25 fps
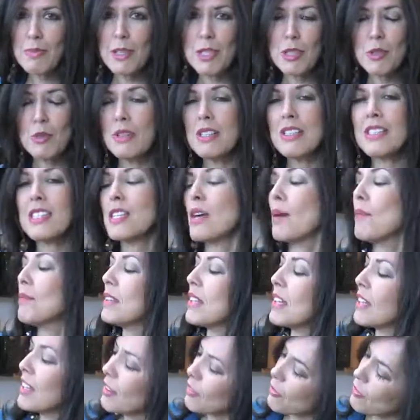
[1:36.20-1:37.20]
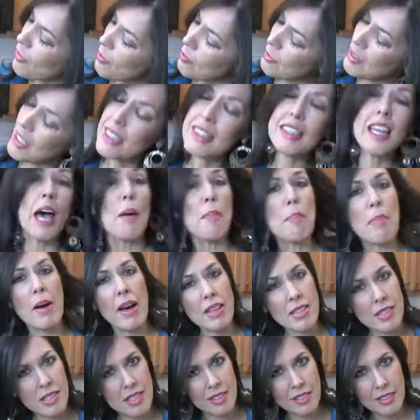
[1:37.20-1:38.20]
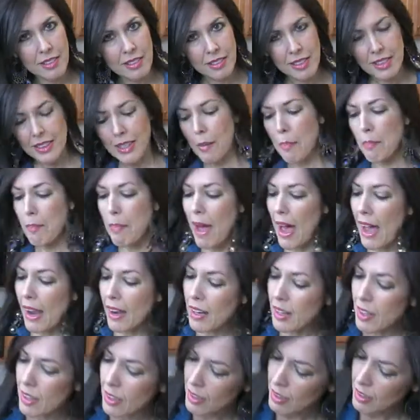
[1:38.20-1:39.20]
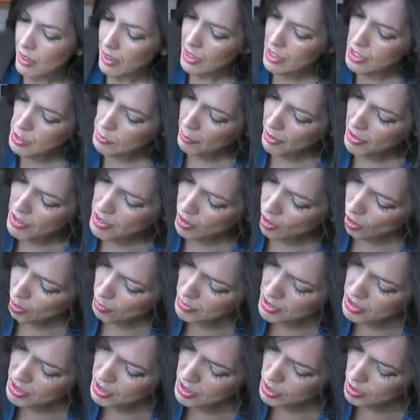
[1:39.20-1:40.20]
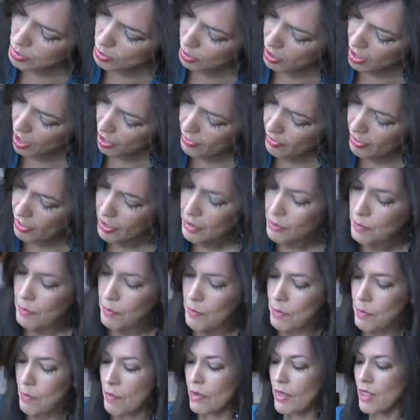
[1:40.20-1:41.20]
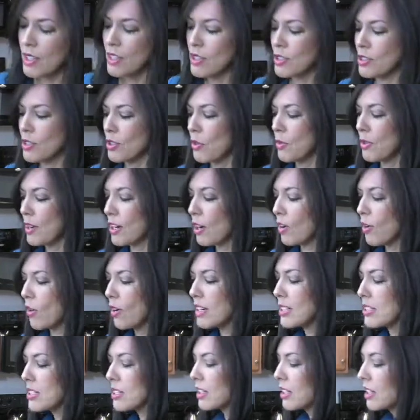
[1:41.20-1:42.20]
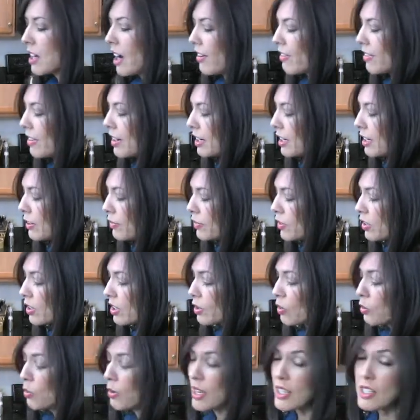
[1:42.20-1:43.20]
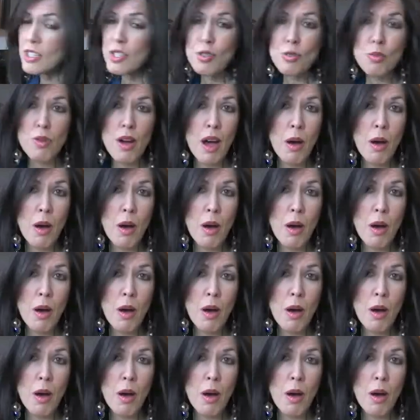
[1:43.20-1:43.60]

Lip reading: by doing something from the tapas. Tapar in Espanol means to cover. So we are going to cover, and if you can wait 2